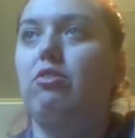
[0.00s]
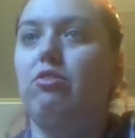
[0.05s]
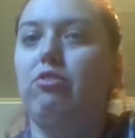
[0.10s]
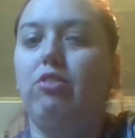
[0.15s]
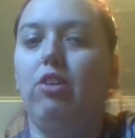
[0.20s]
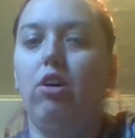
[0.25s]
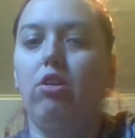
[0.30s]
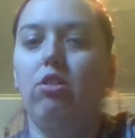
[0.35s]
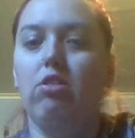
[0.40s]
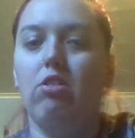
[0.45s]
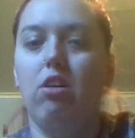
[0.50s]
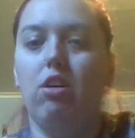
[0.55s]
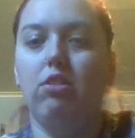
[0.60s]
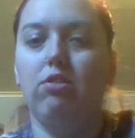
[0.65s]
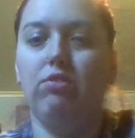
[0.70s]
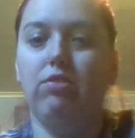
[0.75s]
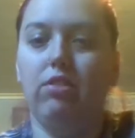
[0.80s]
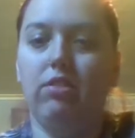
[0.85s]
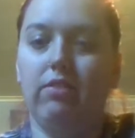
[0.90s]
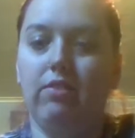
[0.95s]
phone call
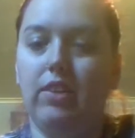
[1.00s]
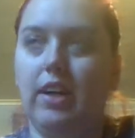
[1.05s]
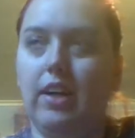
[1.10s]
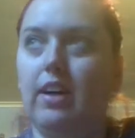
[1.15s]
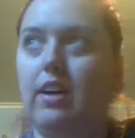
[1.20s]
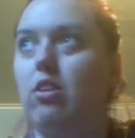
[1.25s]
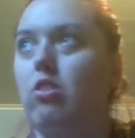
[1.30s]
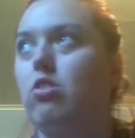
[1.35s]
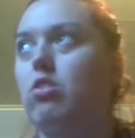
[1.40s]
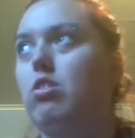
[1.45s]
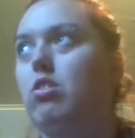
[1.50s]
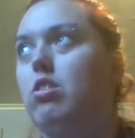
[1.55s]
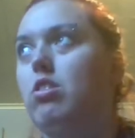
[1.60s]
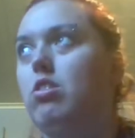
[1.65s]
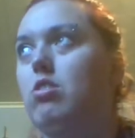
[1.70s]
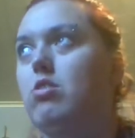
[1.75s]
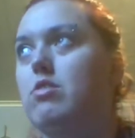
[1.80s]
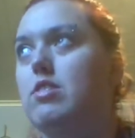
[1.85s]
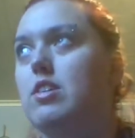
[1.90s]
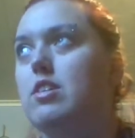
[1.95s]
from the
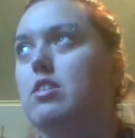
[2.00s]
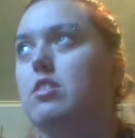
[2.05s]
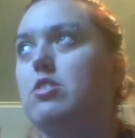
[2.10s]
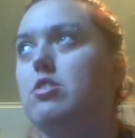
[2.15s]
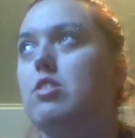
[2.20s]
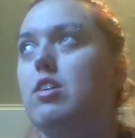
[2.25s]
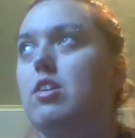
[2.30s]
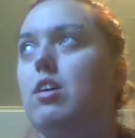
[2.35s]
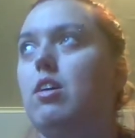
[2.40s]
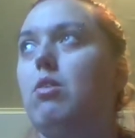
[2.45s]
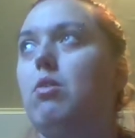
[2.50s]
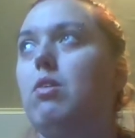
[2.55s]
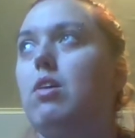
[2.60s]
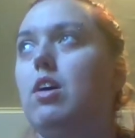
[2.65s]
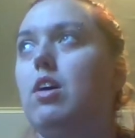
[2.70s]
owner. So